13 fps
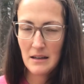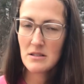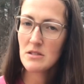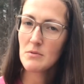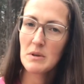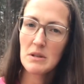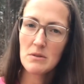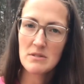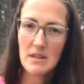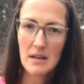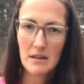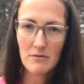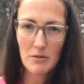And so we use
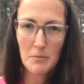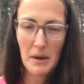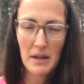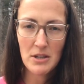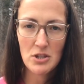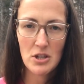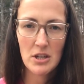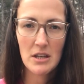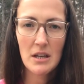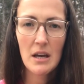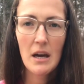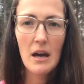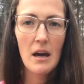that information
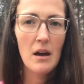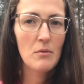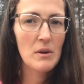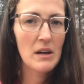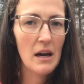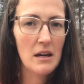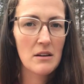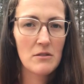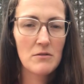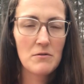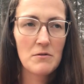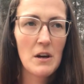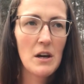and we kind of